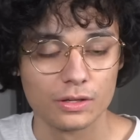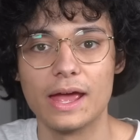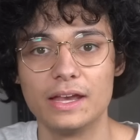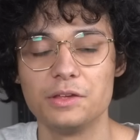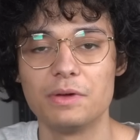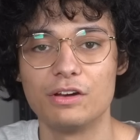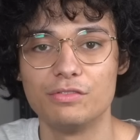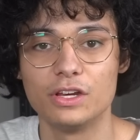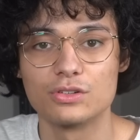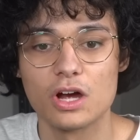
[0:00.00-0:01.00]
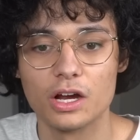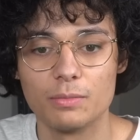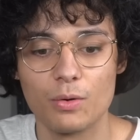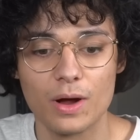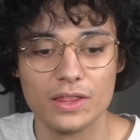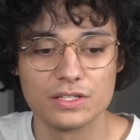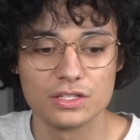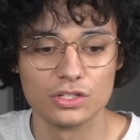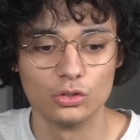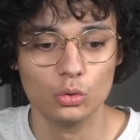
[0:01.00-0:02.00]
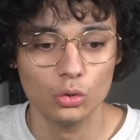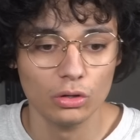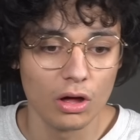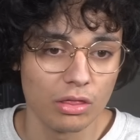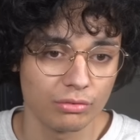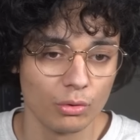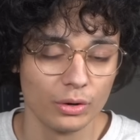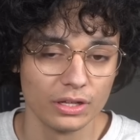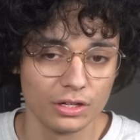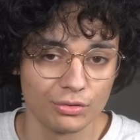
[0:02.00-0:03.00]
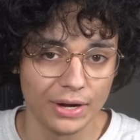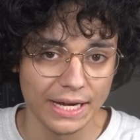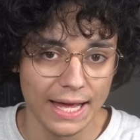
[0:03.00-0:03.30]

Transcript: and he made a video talking about why this isn't cool. I'll throw it in here right